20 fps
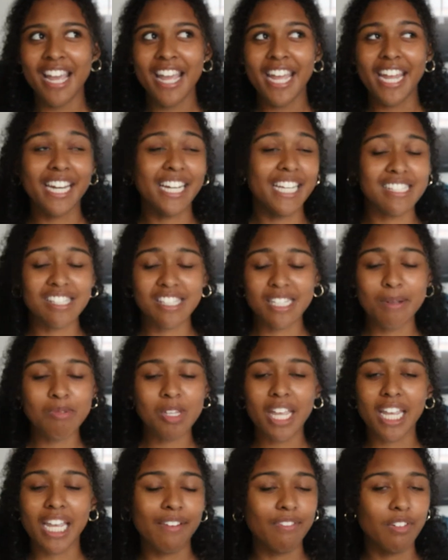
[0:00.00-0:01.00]
It seems
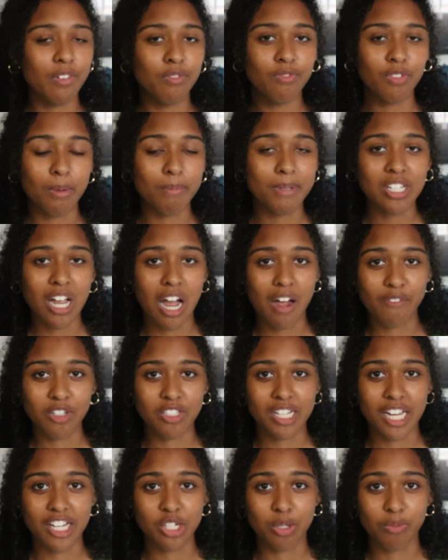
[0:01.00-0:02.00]
like even from his
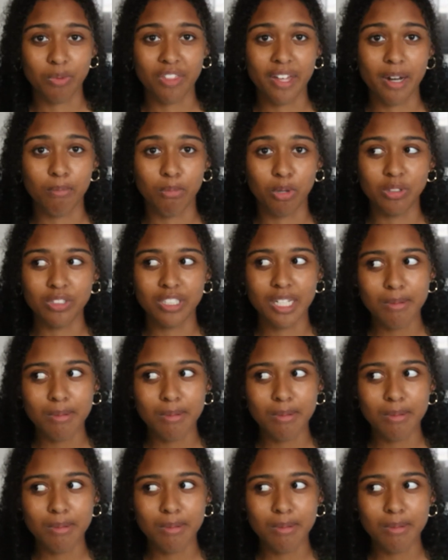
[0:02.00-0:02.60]
conversation with Emerald,